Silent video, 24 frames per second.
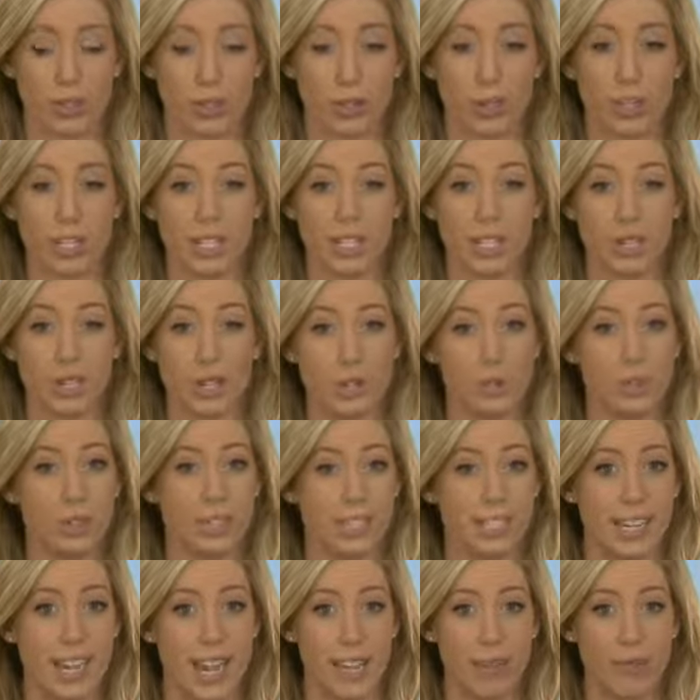early
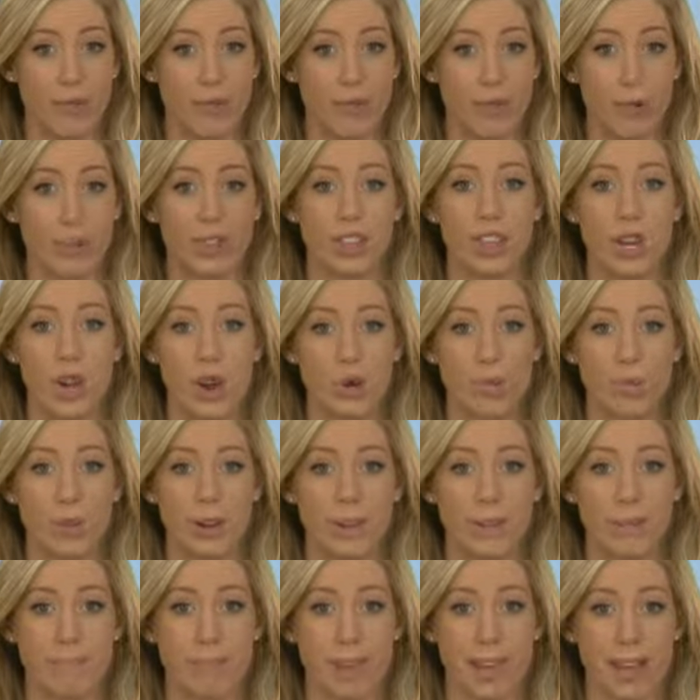Tuesday before the
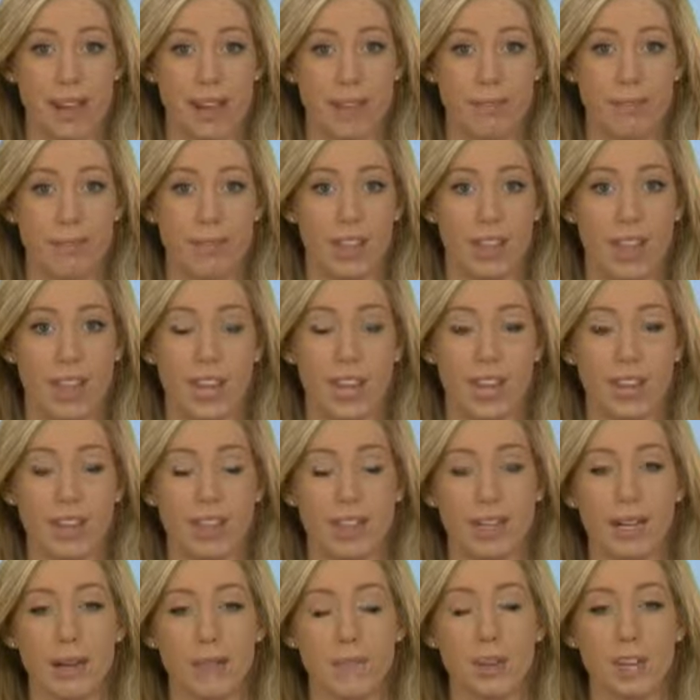opening bell.
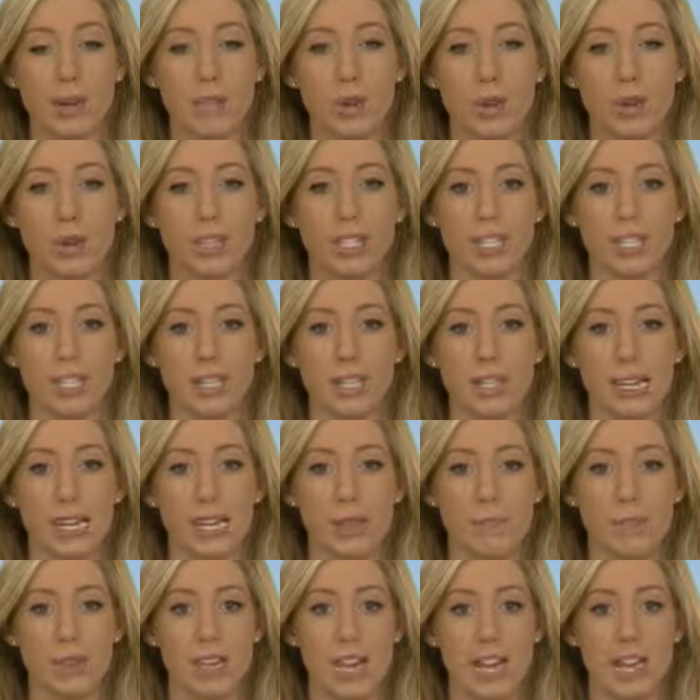The company posted an
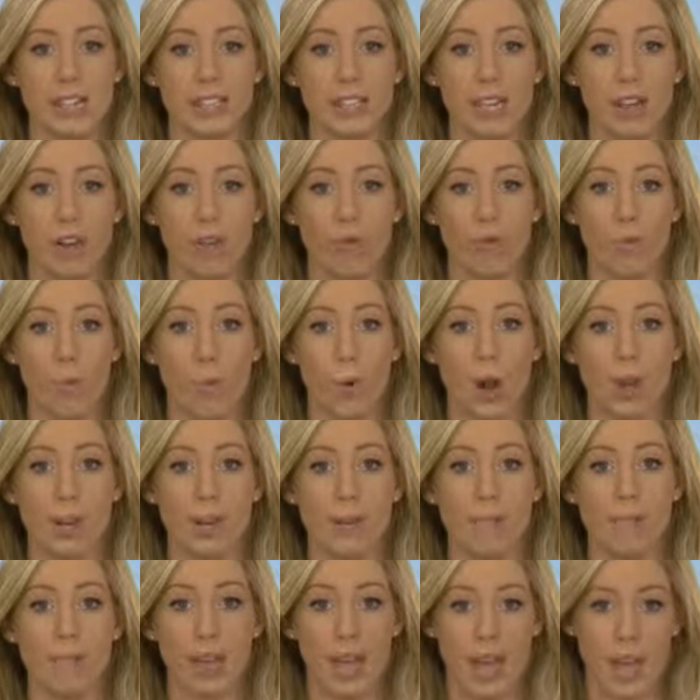EPS of
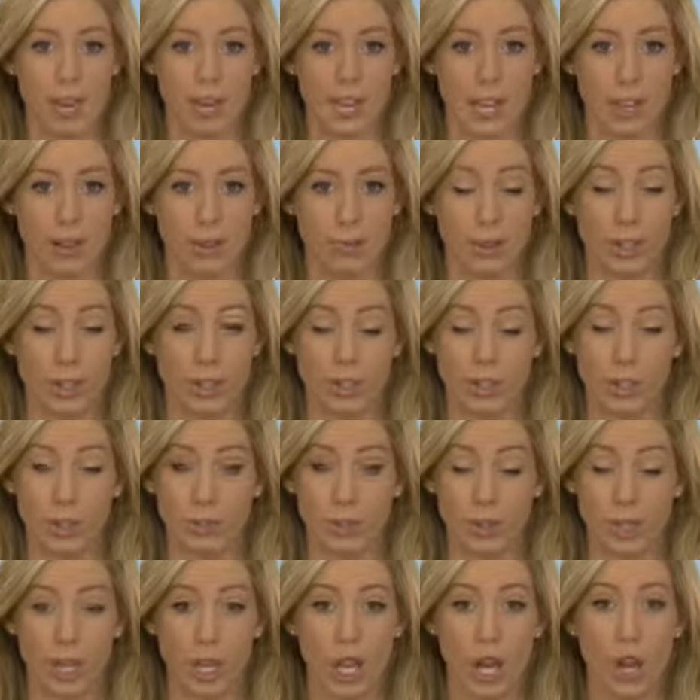1 penny, which is
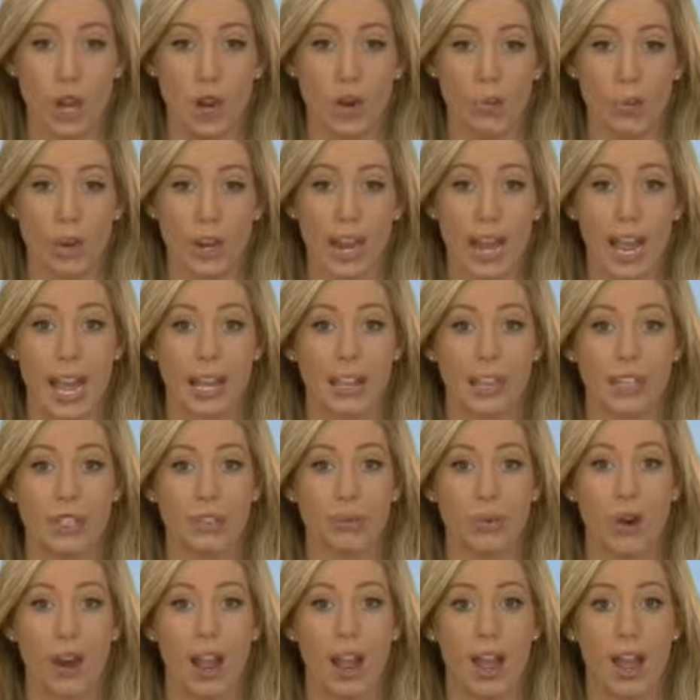below what analysts
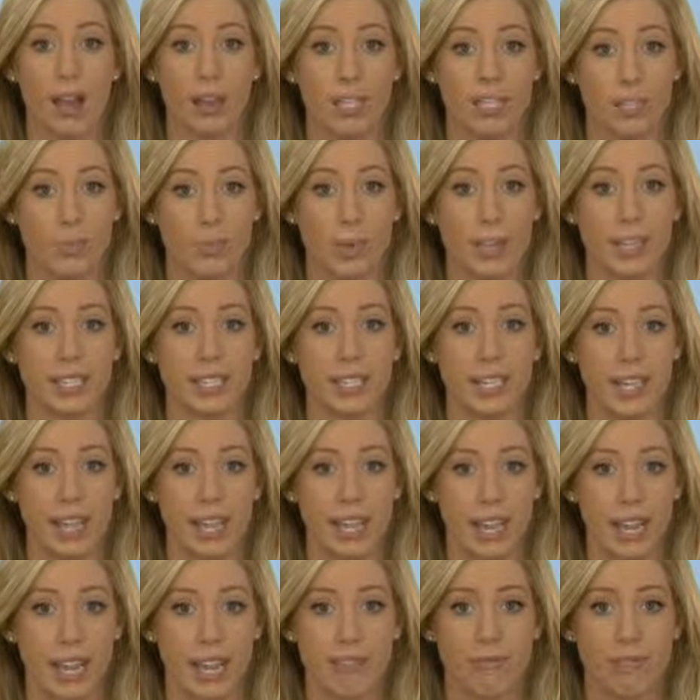were expecting
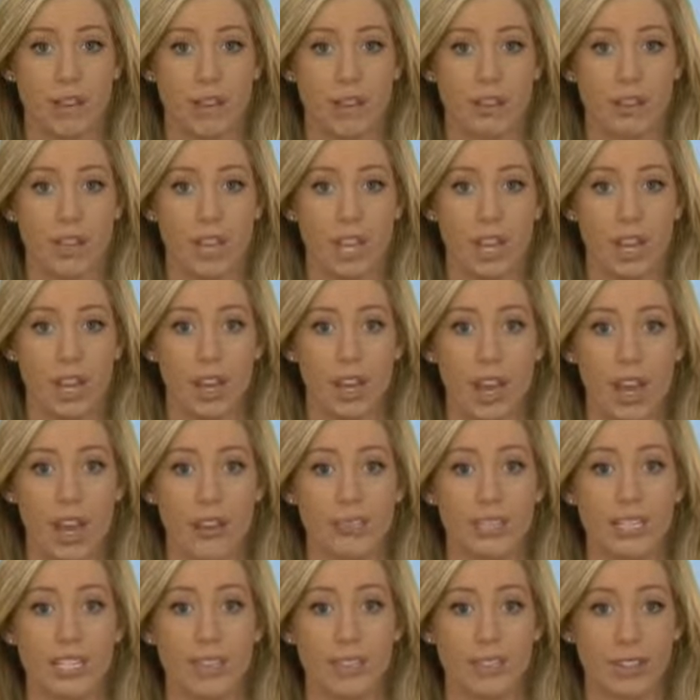on average
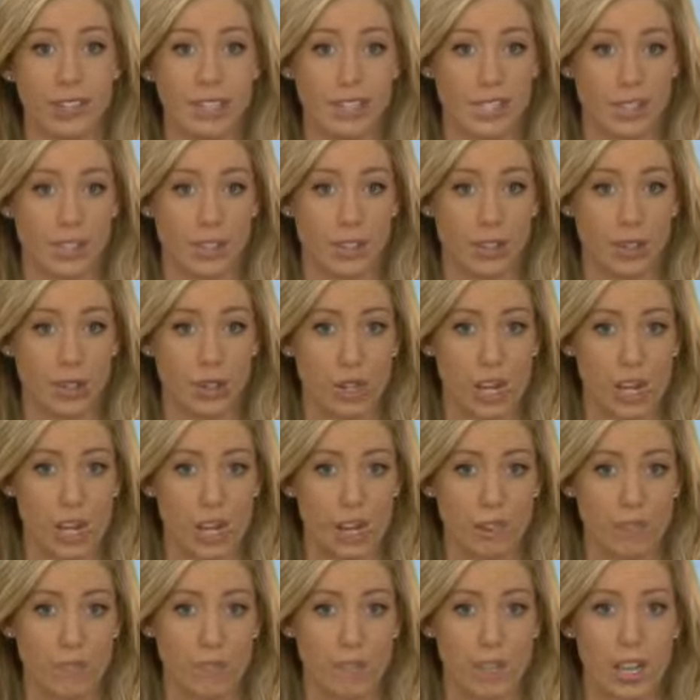of 7 cents a
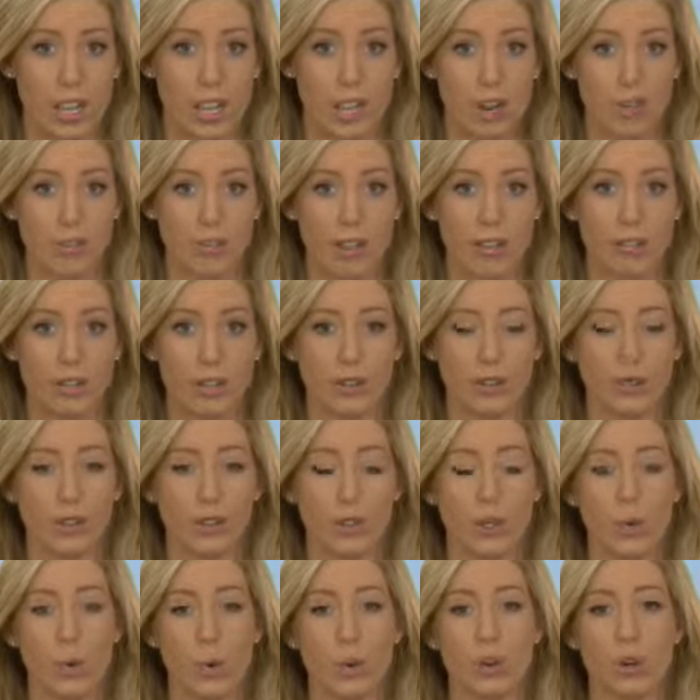share. Revenue for
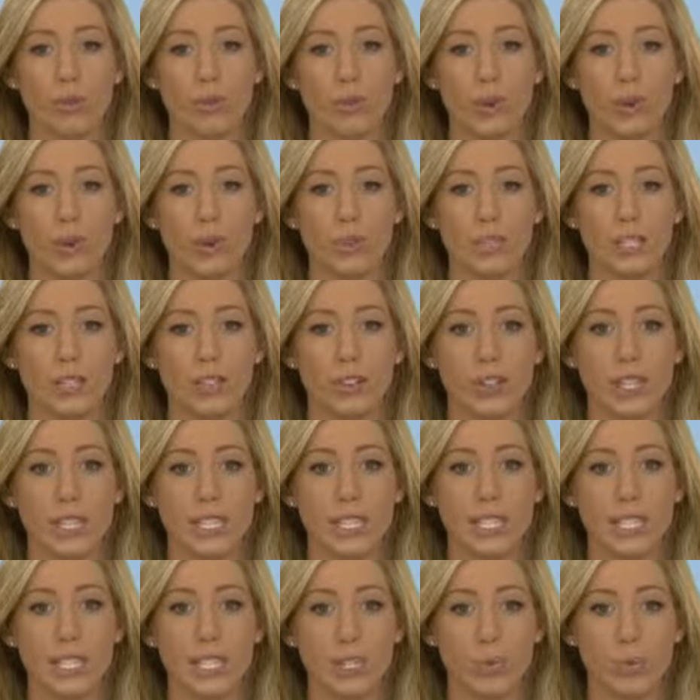the quarter rose nearly
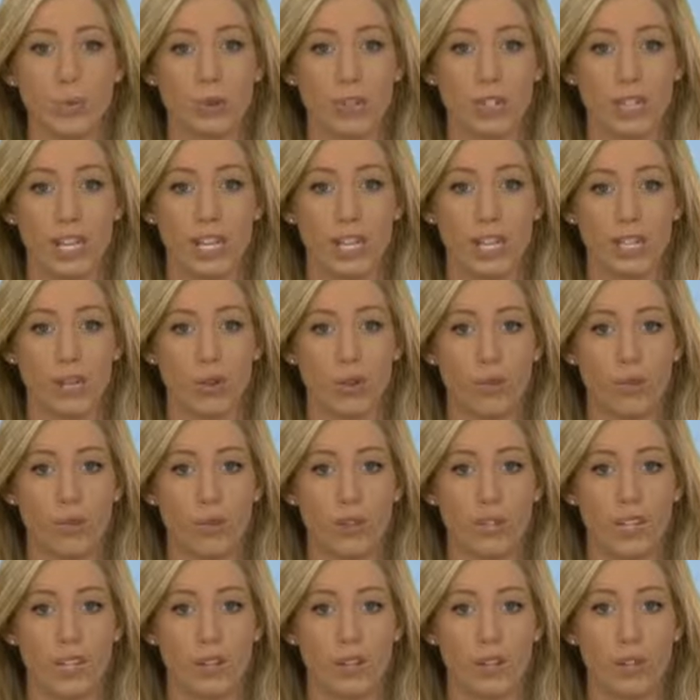6% year over
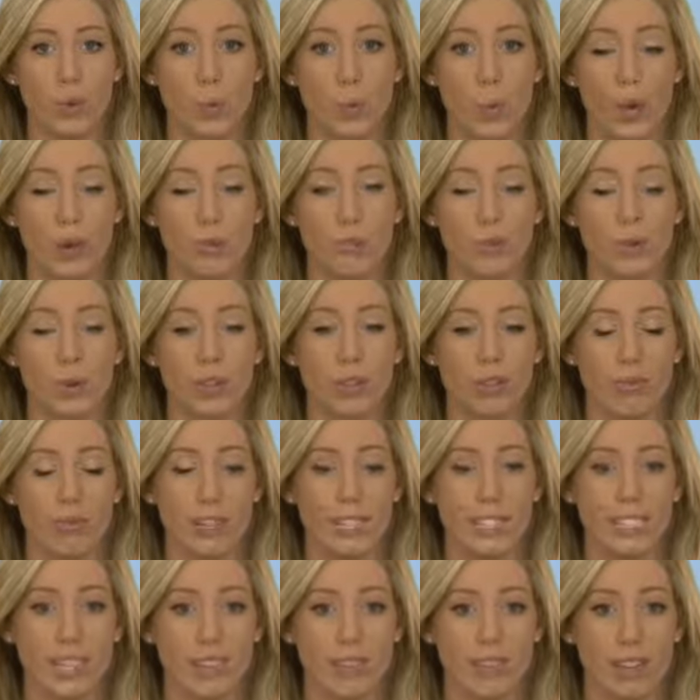year to
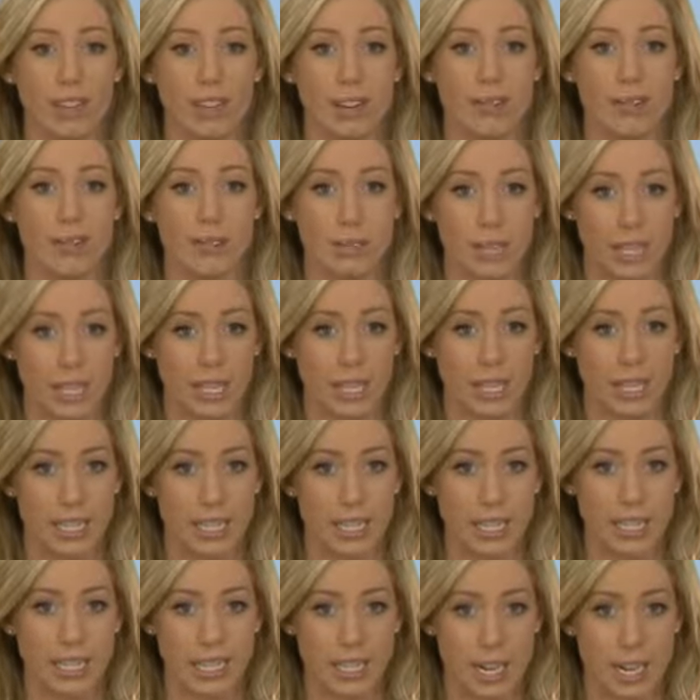$1.37 billion.